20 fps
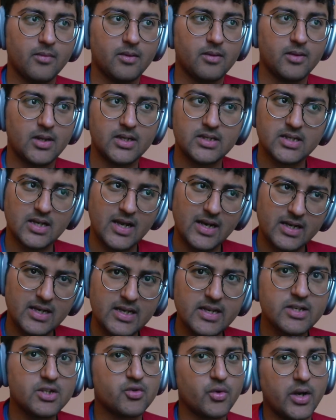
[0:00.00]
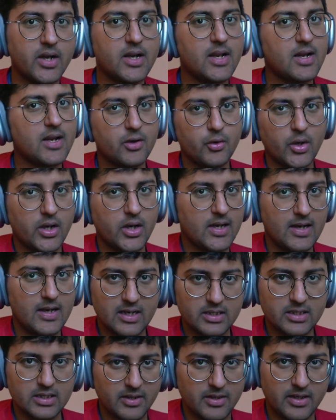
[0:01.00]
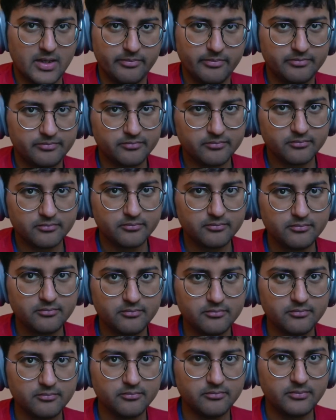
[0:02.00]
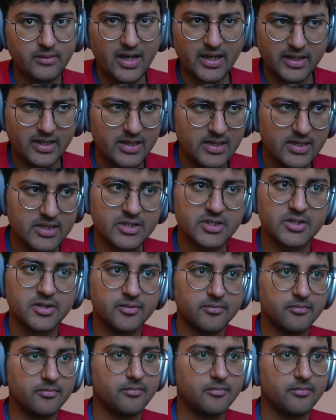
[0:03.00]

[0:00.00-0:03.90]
That's at least 20, 20 lakhs per annum. At least.